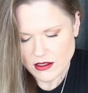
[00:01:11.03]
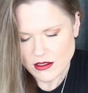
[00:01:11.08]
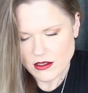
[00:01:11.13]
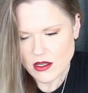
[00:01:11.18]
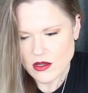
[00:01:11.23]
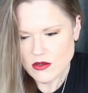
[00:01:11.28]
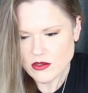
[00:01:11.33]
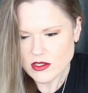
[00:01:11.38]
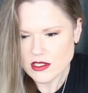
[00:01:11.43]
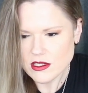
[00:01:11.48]

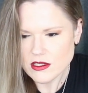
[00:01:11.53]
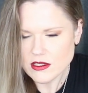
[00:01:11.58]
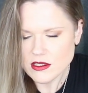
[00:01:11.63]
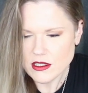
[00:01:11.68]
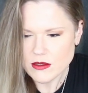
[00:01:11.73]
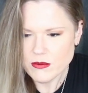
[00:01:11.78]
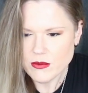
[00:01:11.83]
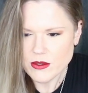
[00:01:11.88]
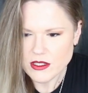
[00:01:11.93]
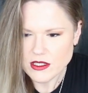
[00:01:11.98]
No
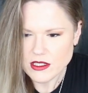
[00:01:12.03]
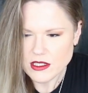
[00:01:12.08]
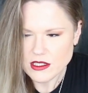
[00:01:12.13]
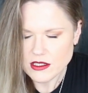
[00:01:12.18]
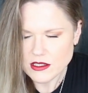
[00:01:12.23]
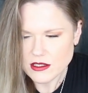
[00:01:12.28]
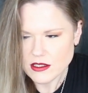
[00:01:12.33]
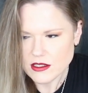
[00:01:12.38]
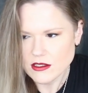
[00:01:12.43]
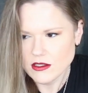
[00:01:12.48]

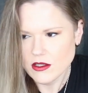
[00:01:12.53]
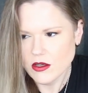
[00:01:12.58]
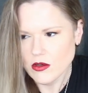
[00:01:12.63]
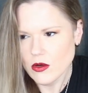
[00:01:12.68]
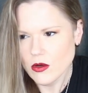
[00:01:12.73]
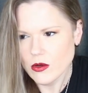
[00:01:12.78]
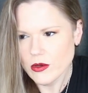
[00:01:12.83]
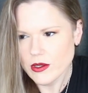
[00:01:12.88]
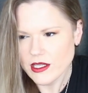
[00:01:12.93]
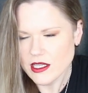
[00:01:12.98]
stubbornness, no
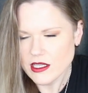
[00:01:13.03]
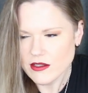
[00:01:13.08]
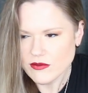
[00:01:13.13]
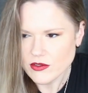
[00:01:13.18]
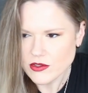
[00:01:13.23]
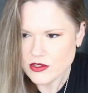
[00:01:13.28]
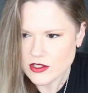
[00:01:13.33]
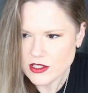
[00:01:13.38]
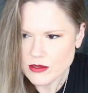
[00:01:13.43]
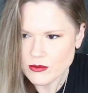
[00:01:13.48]
going
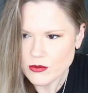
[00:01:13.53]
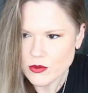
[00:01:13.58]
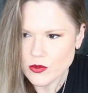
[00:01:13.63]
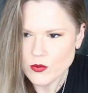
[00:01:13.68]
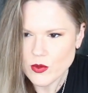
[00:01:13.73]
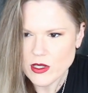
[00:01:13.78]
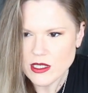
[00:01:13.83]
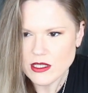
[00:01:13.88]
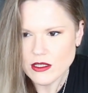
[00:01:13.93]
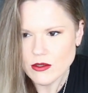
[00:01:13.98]
after
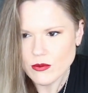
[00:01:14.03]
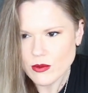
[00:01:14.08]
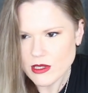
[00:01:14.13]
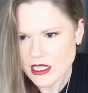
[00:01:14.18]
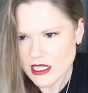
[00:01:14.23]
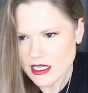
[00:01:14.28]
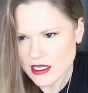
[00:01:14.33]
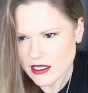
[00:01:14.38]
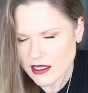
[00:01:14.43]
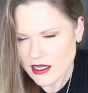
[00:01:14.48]
someone we know we
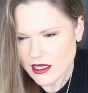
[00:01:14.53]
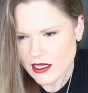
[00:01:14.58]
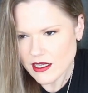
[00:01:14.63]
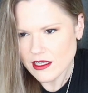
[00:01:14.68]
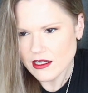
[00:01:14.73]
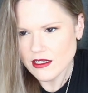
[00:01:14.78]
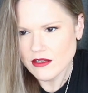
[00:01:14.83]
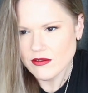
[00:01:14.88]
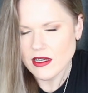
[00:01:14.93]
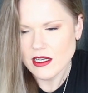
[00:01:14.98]
can't
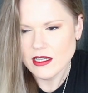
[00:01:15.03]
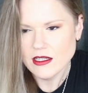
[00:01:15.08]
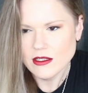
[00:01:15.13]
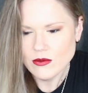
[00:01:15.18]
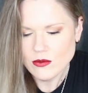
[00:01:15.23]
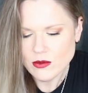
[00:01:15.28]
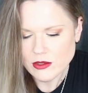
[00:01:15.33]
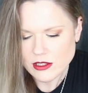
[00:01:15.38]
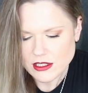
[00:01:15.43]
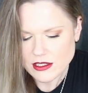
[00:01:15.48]
have. I
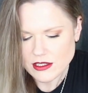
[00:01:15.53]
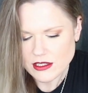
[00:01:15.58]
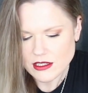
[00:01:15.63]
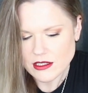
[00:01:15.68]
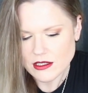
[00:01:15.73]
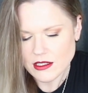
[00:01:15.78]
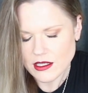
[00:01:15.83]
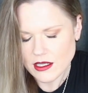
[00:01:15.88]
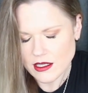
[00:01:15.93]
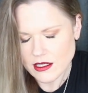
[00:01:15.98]
don't want to
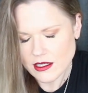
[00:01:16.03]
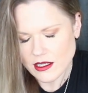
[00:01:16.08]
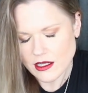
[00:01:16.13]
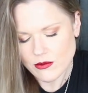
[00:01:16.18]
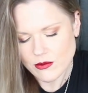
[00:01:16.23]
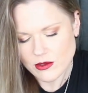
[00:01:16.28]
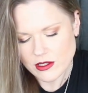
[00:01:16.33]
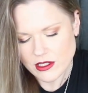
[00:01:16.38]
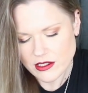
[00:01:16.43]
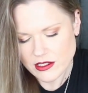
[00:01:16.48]
see that. I
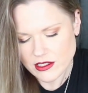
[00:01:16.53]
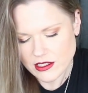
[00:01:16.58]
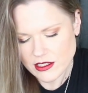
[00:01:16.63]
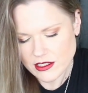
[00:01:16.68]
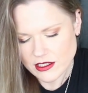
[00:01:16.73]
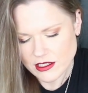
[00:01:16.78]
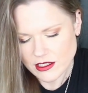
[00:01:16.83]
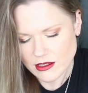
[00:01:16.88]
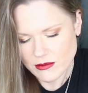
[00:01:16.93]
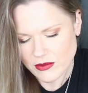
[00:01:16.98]
want to see
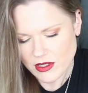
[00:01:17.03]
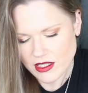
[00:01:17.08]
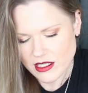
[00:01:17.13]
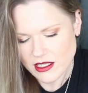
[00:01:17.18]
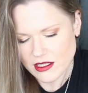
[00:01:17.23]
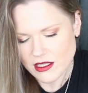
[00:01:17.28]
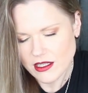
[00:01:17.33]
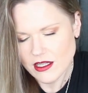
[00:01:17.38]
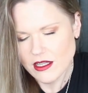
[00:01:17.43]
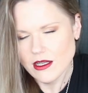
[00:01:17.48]

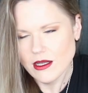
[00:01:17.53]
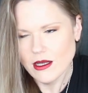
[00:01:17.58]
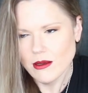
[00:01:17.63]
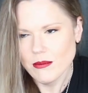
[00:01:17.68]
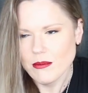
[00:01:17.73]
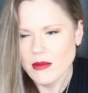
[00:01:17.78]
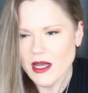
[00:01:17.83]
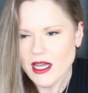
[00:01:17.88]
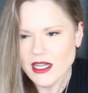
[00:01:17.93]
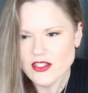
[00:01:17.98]
something
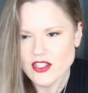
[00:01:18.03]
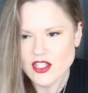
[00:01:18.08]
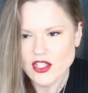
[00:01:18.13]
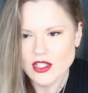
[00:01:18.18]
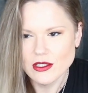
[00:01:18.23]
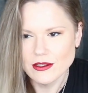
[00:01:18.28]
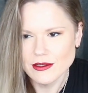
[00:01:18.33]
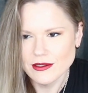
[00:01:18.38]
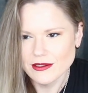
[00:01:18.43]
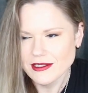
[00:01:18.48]

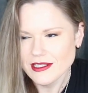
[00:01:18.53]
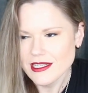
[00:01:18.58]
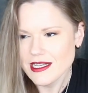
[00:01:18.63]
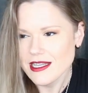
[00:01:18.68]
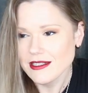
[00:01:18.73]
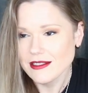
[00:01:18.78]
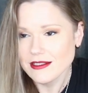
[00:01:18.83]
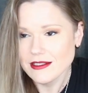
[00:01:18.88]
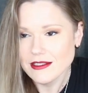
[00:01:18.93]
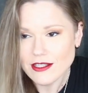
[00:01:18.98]
magical
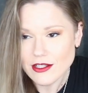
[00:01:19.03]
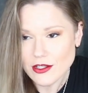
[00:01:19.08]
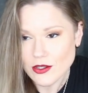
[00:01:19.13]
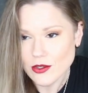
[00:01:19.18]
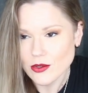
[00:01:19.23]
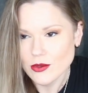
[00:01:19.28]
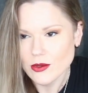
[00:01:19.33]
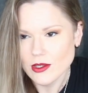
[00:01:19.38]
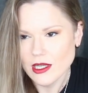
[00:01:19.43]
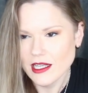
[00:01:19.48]
and
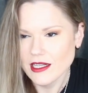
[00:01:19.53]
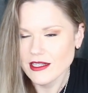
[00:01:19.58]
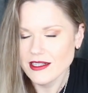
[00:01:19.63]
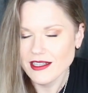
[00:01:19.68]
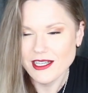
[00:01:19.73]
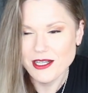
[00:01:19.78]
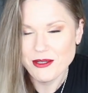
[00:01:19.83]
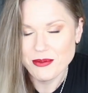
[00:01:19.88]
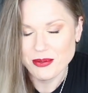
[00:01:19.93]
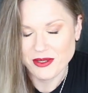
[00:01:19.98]
new and
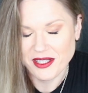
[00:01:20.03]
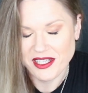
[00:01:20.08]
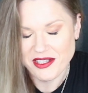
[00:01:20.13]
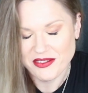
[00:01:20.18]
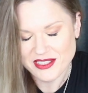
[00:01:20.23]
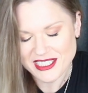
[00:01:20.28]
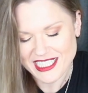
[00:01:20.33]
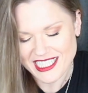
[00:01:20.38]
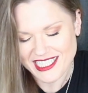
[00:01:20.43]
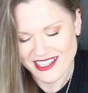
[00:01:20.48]

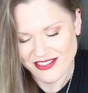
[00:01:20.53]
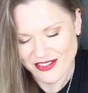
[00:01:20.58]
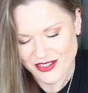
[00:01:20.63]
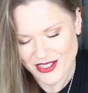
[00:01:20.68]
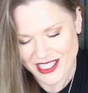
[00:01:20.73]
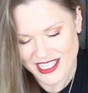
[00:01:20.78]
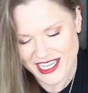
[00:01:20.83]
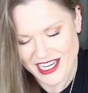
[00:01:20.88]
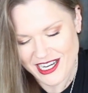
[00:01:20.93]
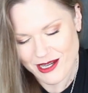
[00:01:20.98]
uplifting
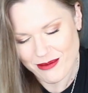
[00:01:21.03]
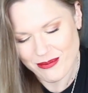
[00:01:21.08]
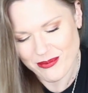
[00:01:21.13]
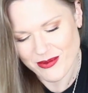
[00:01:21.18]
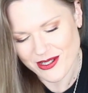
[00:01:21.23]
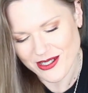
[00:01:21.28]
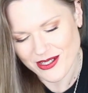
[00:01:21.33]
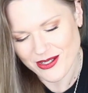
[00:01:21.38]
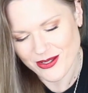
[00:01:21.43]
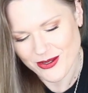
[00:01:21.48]
for
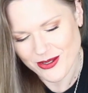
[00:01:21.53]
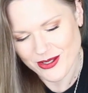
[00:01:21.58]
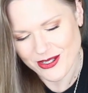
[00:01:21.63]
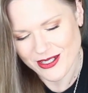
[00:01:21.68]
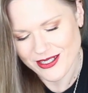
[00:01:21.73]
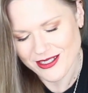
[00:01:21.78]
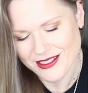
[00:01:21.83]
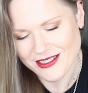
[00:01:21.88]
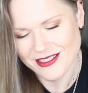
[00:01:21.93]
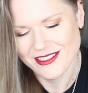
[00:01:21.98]

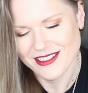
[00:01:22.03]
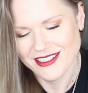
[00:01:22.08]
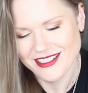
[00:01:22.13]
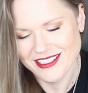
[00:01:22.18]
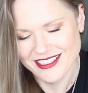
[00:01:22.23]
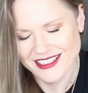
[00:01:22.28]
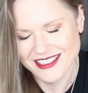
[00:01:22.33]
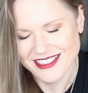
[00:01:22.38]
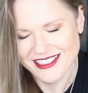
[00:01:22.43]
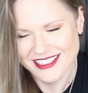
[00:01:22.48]
Capricorn.
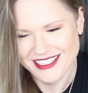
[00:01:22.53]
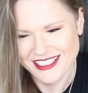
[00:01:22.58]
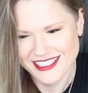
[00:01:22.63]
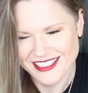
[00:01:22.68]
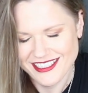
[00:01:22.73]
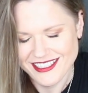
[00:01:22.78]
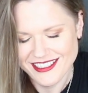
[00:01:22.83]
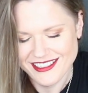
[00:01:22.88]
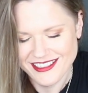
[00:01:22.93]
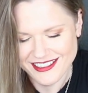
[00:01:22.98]
Come
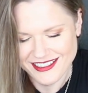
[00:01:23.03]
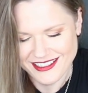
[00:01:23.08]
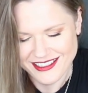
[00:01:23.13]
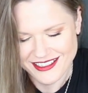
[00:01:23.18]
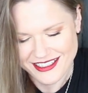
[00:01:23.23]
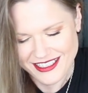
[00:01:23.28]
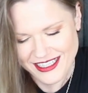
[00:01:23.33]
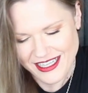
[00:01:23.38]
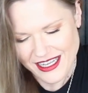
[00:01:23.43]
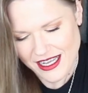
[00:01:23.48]

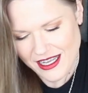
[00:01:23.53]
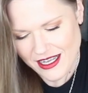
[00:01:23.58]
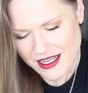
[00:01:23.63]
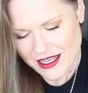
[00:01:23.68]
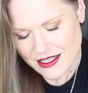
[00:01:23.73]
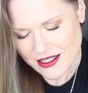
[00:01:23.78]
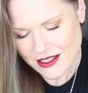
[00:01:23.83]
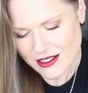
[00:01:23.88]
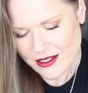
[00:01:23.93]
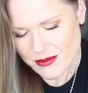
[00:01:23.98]

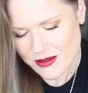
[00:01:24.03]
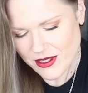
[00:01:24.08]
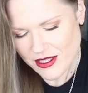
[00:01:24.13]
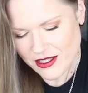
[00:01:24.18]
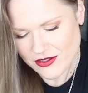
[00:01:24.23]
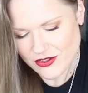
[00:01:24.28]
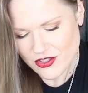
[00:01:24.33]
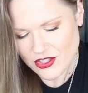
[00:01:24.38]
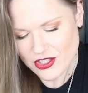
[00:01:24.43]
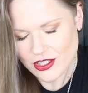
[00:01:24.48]

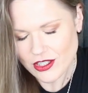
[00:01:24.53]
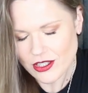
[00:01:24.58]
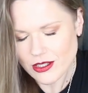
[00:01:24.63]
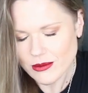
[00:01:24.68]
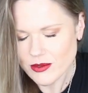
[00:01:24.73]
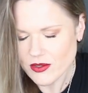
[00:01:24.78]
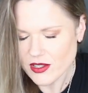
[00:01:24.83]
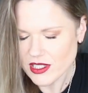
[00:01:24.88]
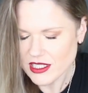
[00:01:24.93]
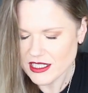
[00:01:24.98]
on, show
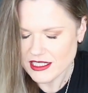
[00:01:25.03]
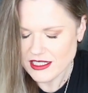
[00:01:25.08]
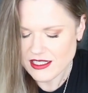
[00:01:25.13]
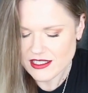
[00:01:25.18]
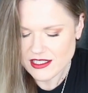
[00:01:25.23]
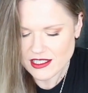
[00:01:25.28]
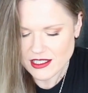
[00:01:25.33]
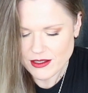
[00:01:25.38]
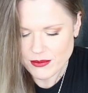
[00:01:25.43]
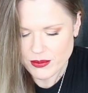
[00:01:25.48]
me what I need to
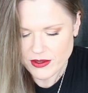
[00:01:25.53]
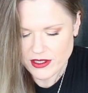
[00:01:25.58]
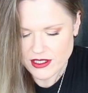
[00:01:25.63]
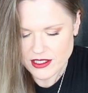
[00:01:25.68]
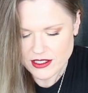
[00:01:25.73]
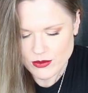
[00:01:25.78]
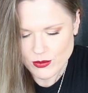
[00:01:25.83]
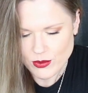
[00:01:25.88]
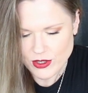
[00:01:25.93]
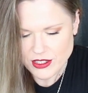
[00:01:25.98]
see,
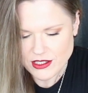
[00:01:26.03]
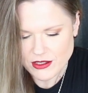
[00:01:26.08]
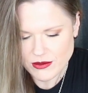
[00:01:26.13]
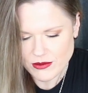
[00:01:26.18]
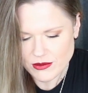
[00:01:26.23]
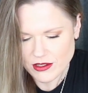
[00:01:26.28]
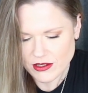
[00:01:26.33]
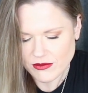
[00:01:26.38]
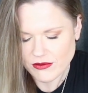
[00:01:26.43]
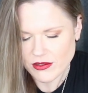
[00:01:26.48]
please. What's
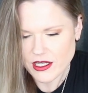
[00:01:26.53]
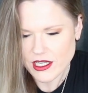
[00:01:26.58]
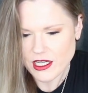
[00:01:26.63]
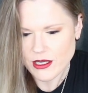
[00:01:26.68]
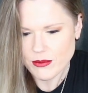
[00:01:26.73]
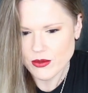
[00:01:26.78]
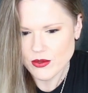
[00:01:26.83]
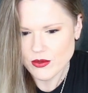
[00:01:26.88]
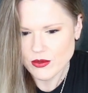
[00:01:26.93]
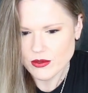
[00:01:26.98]
going on for
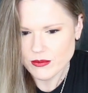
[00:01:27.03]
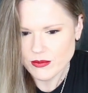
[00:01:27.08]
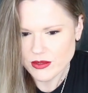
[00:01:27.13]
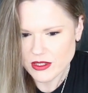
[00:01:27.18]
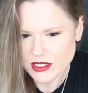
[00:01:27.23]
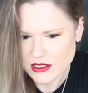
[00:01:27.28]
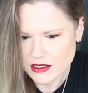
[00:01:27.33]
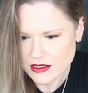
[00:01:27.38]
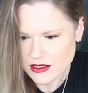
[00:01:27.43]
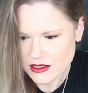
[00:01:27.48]
Capricorn,
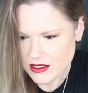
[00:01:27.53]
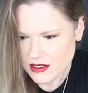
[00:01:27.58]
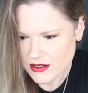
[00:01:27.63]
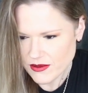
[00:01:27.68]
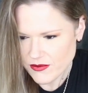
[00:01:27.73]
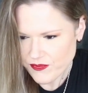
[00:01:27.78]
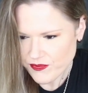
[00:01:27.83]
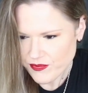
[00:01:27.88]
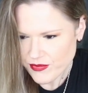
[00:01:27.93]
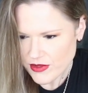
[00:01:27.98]
please?
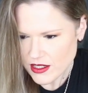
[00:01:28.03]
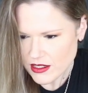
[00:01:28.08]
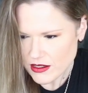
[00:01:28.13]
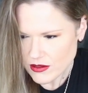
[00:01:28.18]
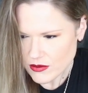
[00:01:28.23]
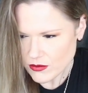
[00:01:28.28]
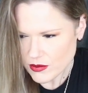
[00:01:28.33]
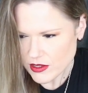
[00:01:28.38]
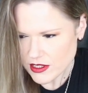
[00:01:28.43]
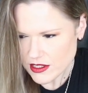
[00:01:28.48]

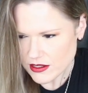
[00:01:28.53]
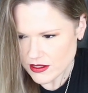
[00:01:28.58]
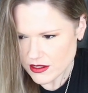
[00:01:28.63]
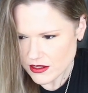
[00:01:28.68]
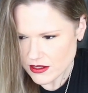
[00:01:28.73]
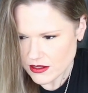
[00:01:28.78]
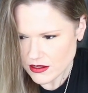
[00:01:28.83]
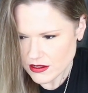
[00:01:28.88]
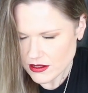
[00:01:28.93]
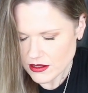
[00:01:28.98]
What's
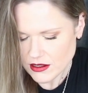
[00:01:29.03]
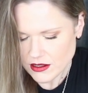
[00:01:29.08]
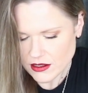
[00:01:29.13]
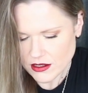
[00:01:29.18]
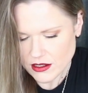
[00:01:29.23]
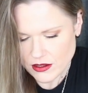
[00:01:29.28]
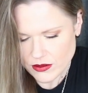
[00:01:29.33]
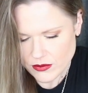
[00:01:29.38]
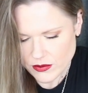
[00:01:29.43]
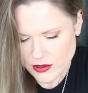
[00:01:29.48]

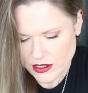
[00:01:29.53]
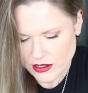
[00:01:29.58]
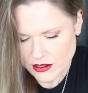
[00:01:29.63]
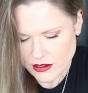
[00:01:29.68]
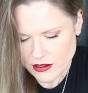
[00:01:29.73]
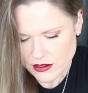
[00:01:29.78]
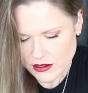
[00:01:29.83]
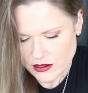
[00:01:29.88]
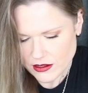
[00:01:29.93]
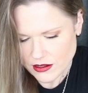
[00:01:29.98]
going
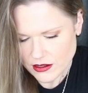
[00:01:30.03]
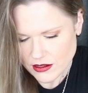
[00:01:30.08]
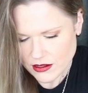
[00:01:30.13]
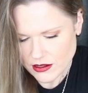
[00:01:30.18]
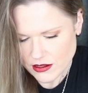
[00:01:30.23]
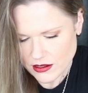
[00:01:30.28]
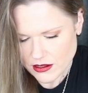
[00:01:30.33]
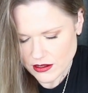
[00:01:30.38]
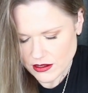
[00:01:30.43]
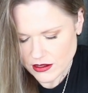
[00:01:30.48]

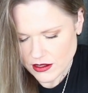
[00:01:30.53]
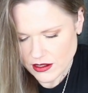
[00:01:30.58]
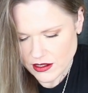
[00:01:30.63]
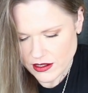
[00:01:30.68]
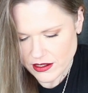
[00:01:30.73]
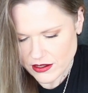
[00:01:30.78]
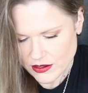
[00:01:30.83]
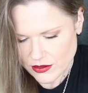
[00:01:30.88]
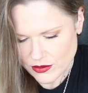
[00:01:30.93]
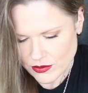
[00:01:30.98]

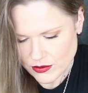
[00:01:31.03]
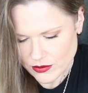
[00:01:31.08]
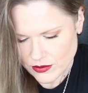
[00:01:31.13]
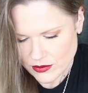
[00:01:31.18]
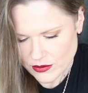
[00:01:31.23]
on?